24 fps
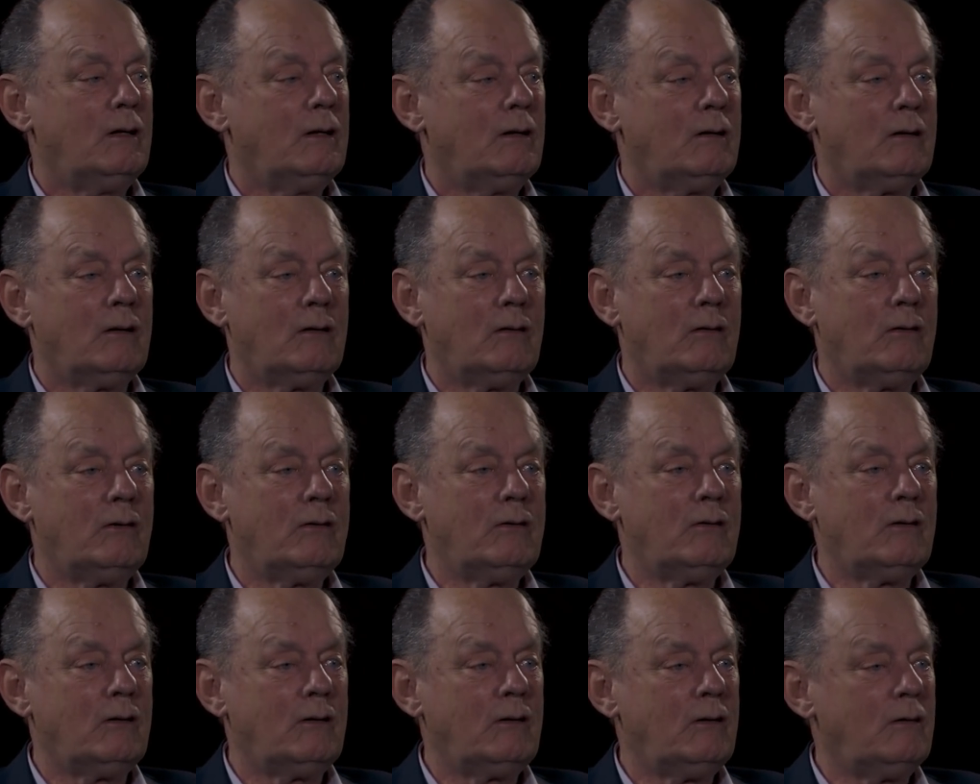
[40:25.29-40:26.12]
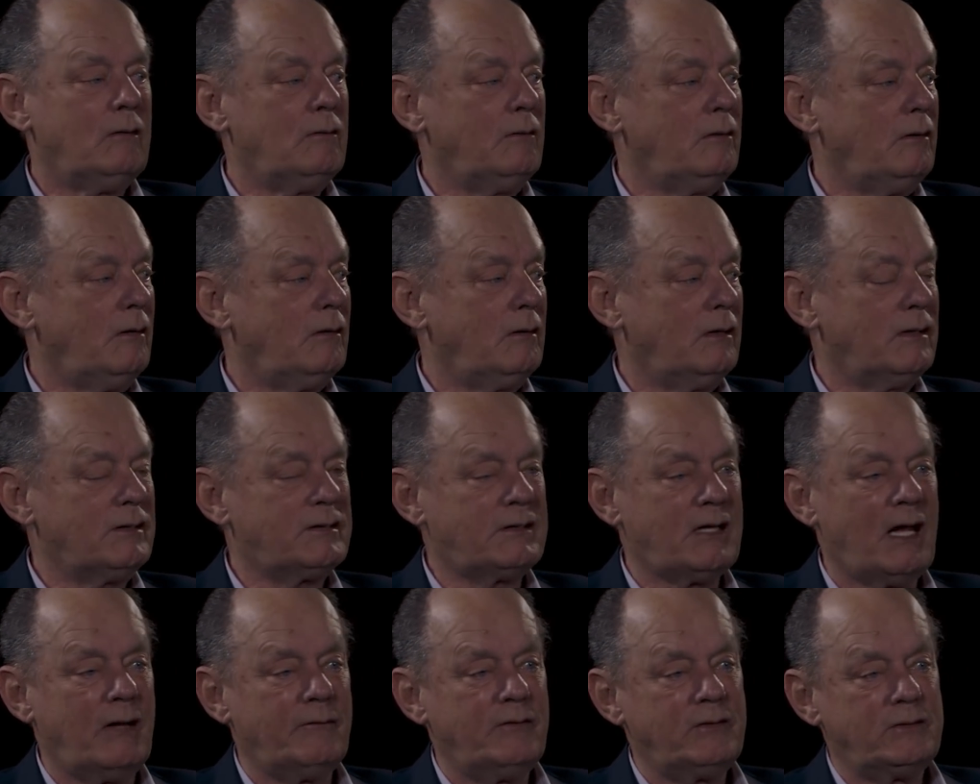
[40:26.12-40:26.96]
the
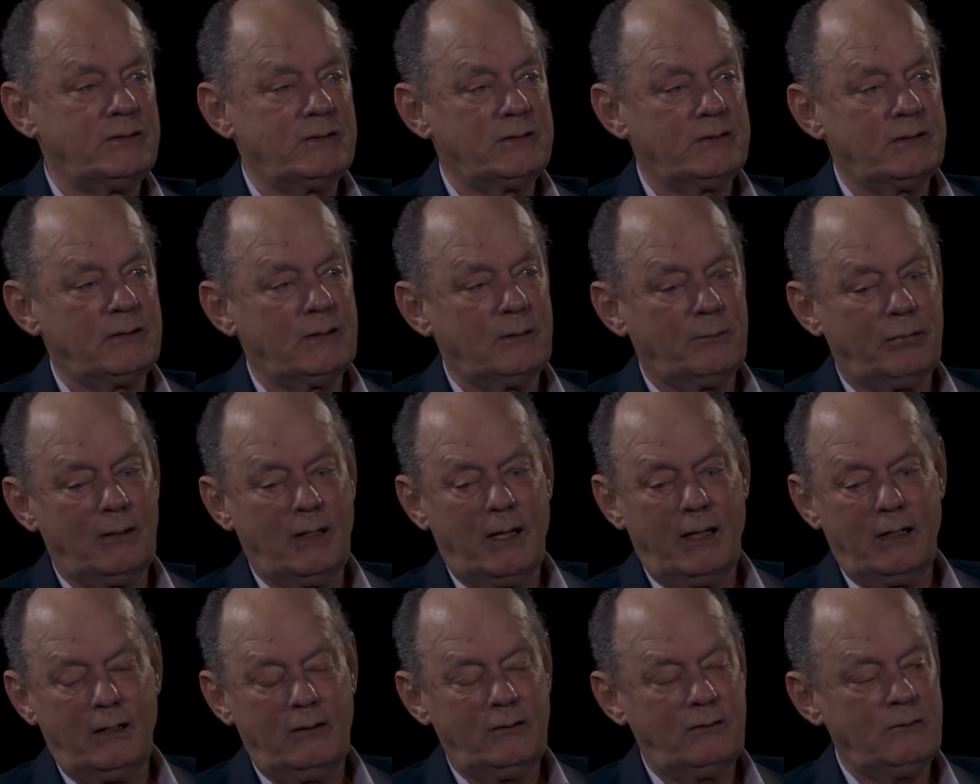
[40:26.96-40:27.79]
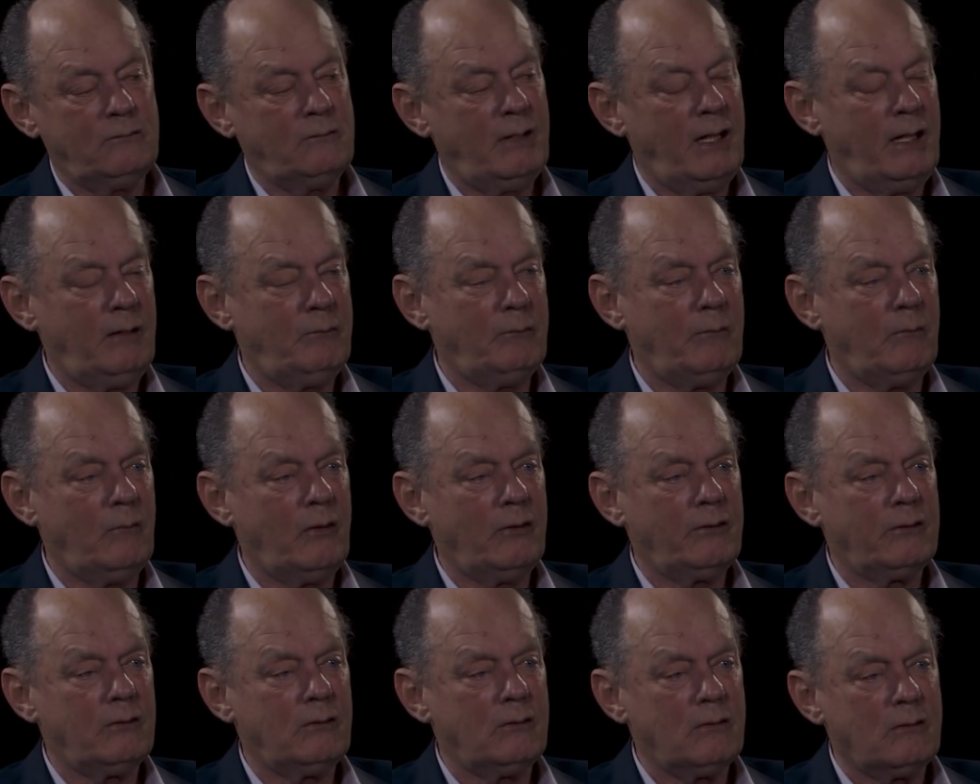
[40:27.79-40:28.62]
savages of the planet, you hate
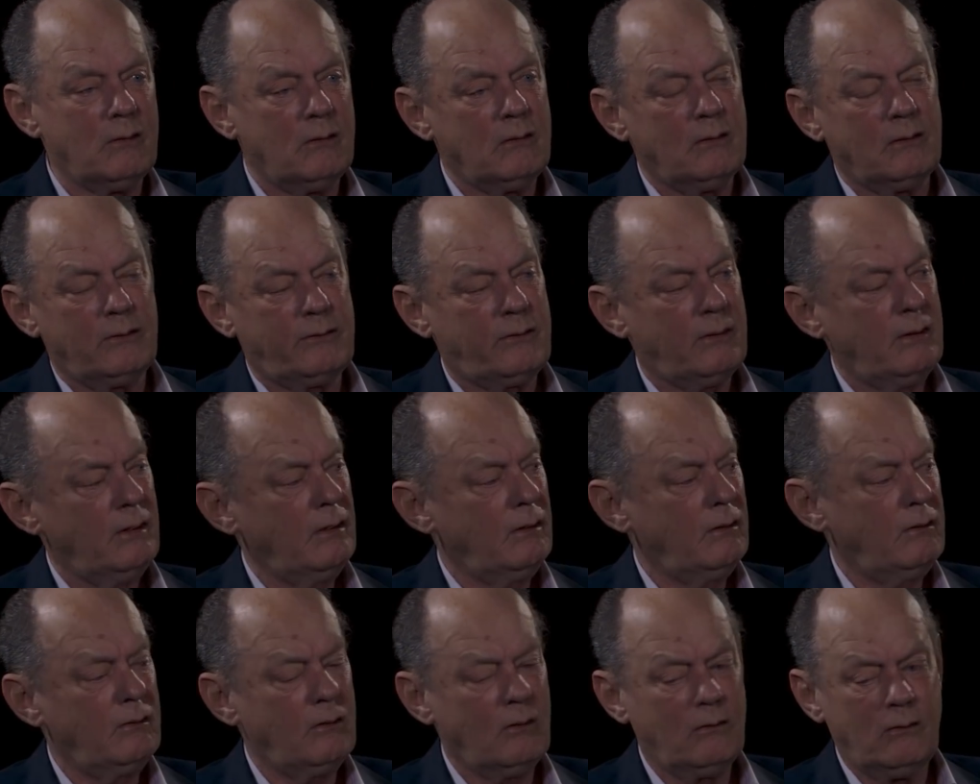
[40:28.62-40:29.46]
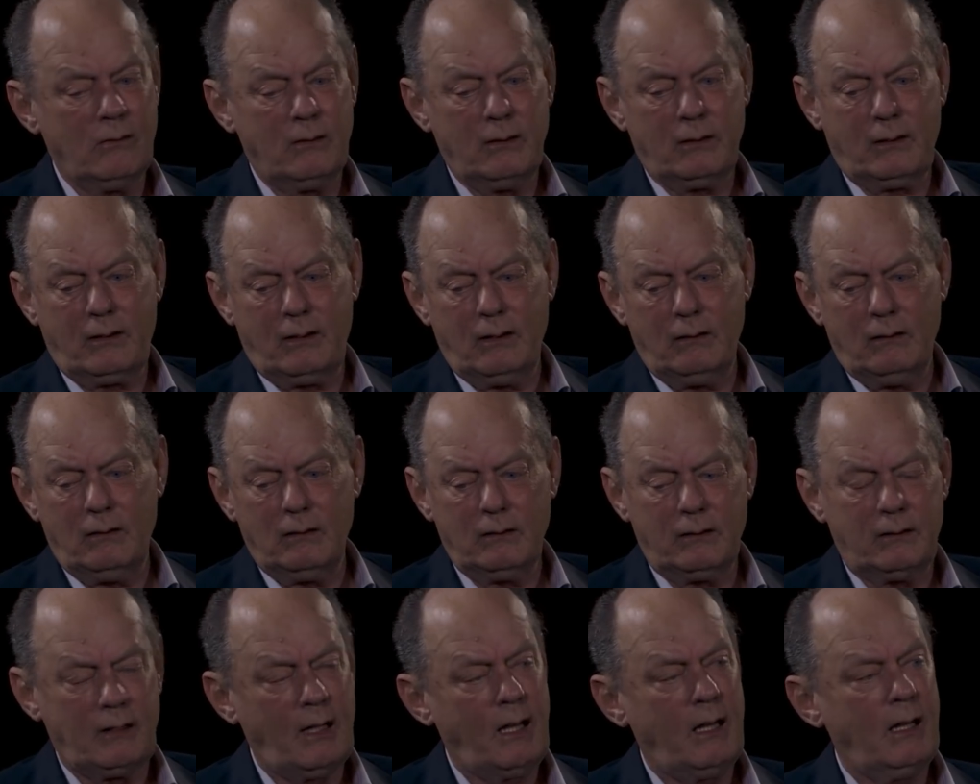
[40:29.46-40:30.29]
Mother Earth, you're going to kill
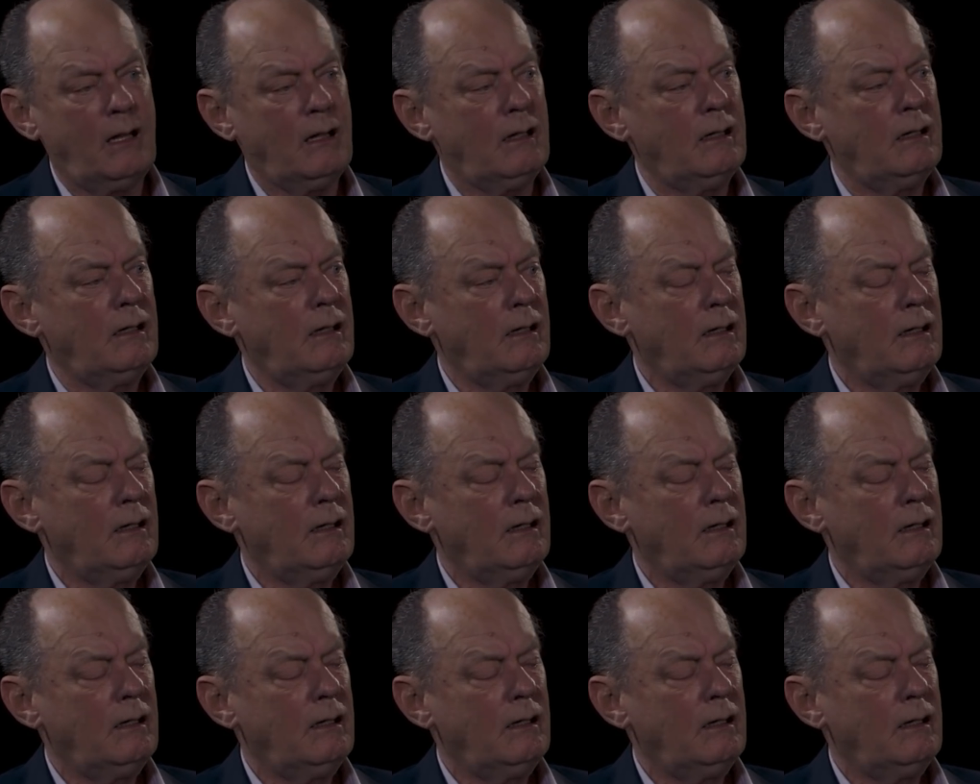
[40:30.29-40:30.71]
Gaia.